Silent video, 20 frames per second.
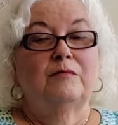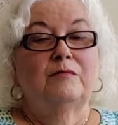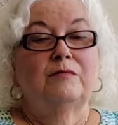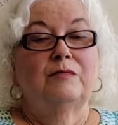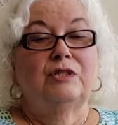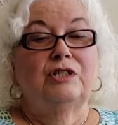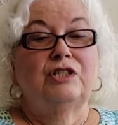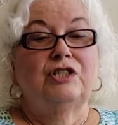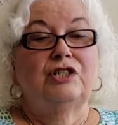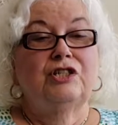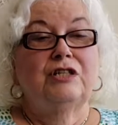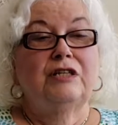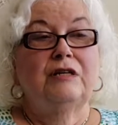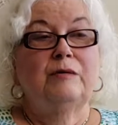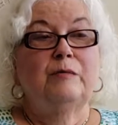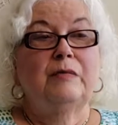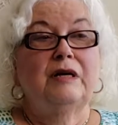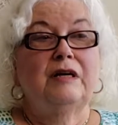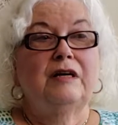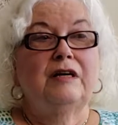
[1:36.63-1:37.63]
She
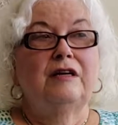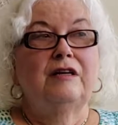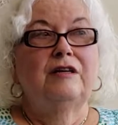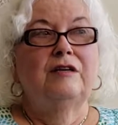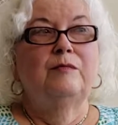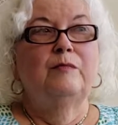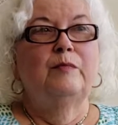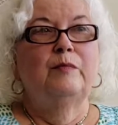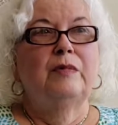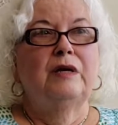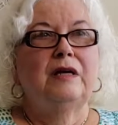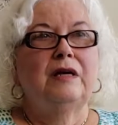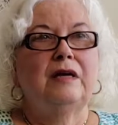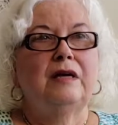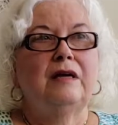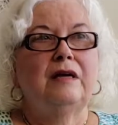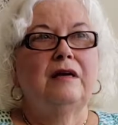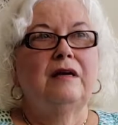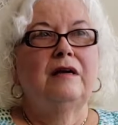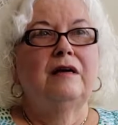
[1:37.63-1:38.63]
made
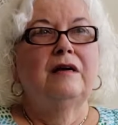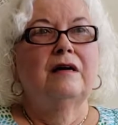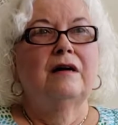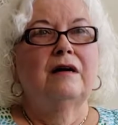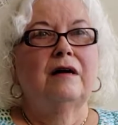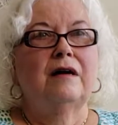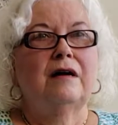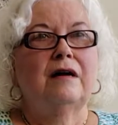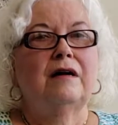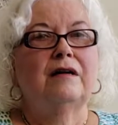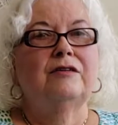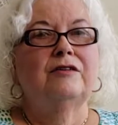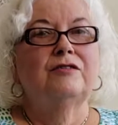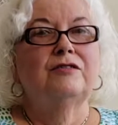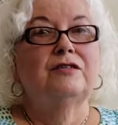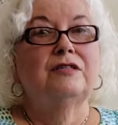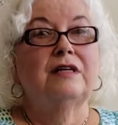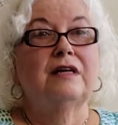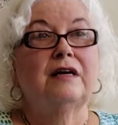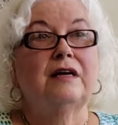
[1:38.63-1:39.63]
me
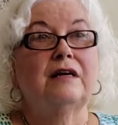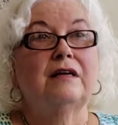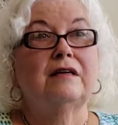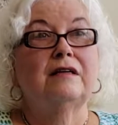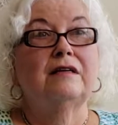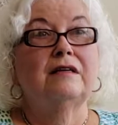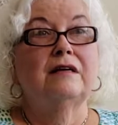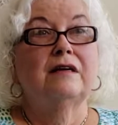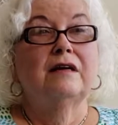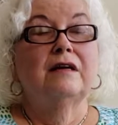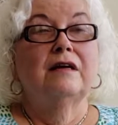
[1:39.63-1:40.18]
understand